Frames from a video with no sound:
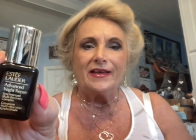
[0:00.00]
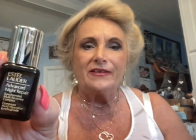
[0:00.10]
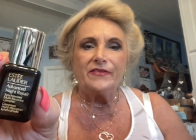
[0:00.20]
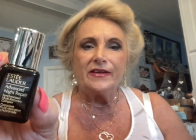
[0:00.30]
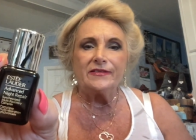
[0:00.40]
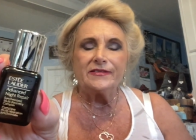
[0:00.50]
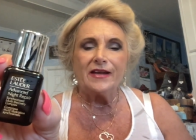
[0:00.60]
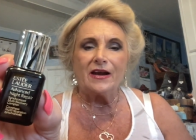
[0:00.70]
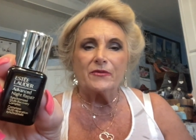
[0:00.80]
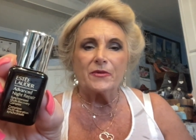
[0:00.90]
Advanced
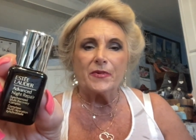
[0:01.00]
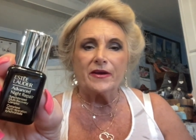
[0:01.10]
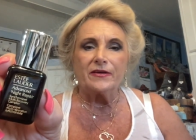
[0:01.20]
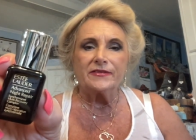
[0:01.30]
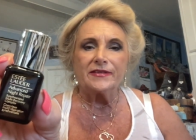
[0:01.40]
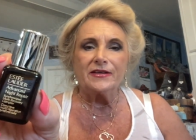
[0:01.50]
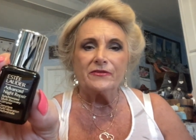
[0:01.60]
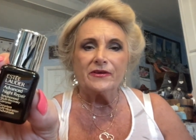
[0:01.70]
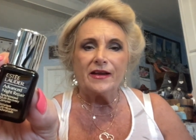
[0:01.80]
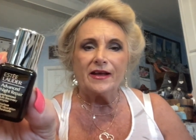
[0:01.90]
Night Repair
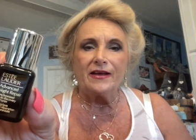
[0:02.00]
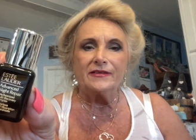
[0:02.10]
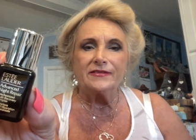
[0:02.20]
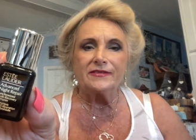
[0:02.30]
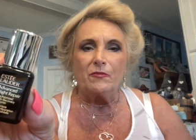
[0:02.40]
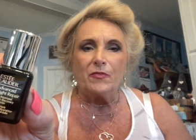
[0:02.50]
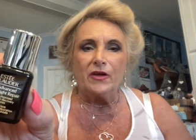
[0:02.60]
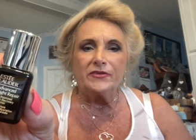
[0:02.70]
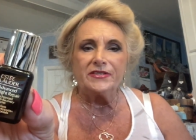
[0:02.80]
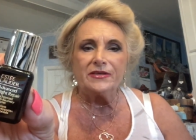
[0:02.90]
Synchronized
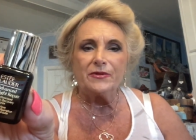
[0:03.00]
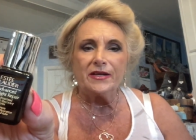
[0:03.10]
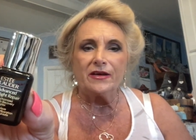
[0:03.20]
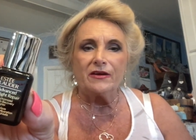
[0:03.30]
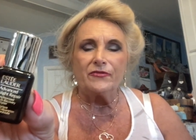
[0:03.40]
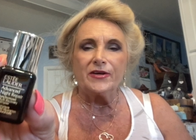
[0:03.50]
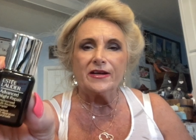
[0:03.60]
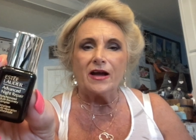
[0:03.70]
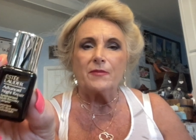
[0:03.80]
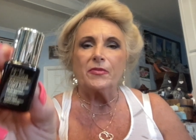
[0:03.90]
Multi-Recovery
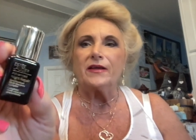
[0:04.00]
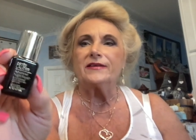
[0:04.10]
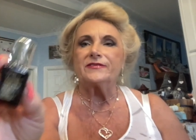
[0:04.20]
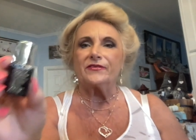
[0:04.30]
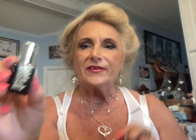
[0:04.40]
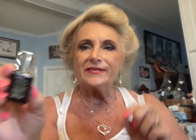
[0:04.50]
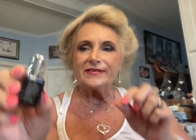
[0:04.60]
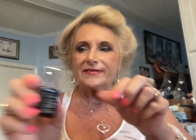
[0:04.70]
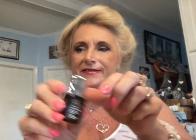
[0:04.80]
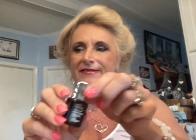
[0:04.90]
Complex, so
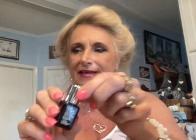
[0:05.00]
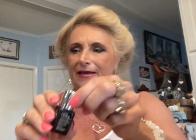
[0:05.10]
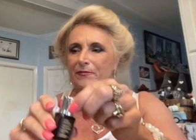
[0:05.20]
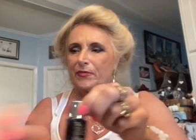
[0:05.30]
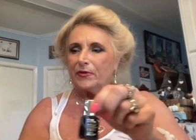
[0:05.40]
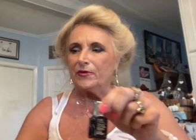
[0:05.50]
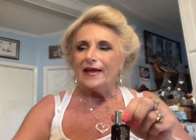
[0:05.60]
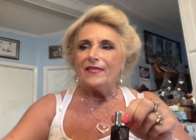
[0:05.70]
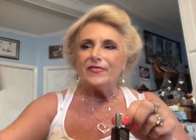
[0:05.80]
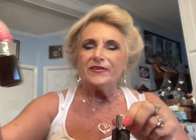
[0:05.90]
this is a sample,
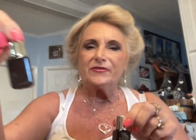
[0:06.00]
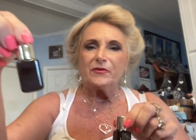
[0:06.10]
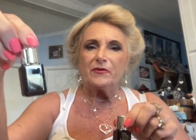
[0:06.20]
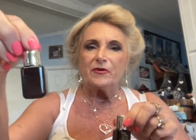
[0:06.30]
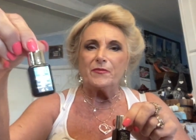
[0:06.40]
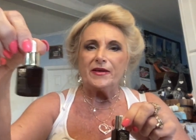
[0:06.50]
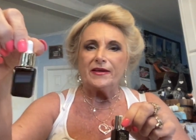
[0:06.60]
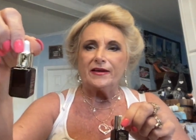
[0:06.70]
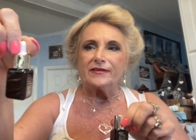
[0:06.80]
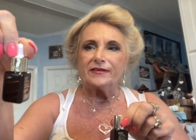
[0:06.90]
and this one would
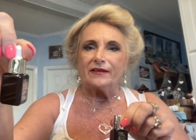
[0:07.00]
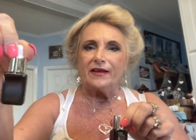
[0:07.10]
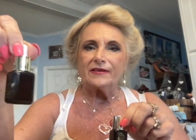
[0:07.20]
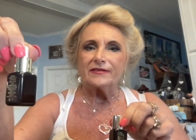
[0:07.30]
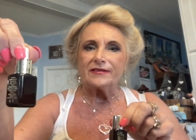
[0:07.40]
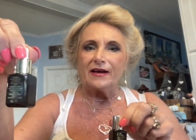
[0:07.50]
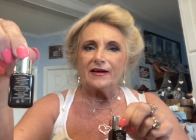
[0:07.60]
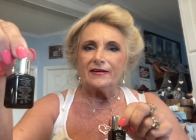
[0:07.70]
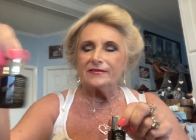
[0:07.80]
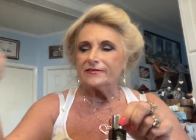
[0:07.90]
be a deluxe
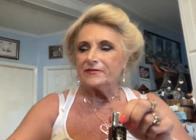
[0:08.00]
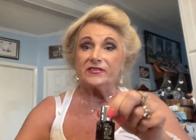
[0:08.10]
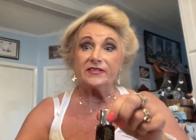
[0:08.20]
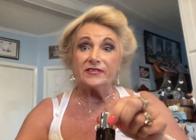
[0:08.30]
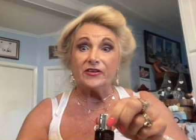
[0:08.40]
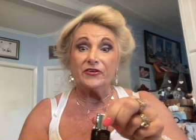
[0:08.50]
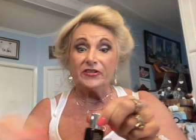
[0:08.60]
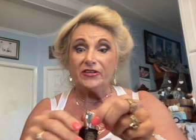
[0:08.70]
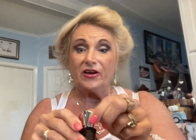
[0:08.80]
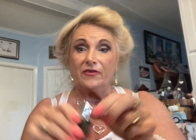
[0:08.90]
size size. Just so
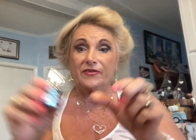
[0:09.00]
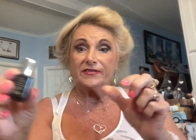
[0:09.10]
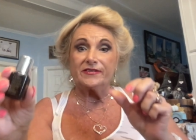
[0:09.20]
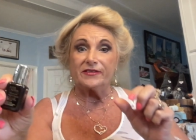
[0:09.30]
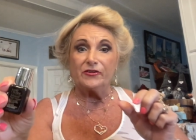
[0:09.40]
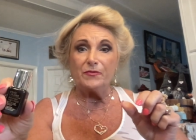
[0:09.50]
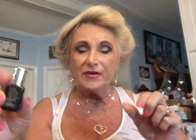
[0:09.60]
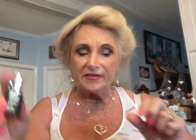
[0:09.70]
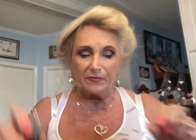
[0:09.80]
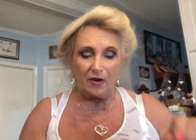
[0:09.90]
you know, this is a little
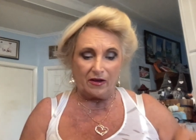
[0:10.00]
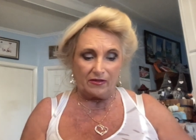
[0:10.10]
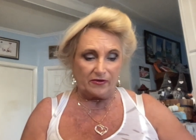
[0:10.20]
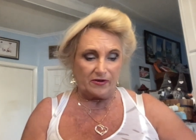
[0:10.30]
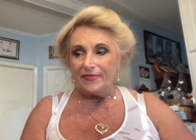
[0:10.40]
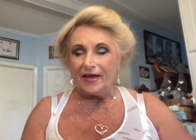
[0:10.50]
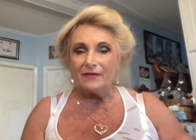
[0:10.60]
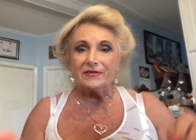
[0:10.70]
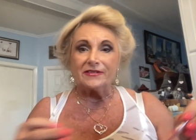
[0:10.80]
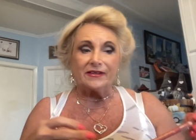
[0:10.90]
bit smaller and
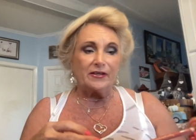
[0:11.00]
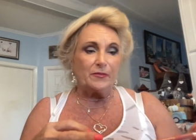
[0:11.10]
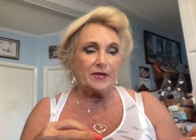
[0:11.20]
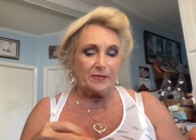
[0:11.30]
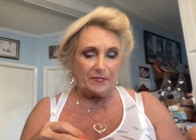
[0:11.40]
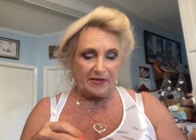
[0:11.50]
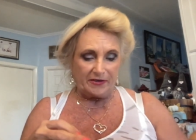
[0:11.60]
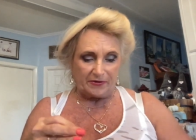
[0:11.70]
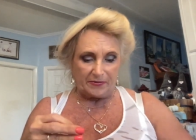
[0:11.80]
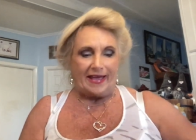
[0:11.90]
that one's a little bit bigger.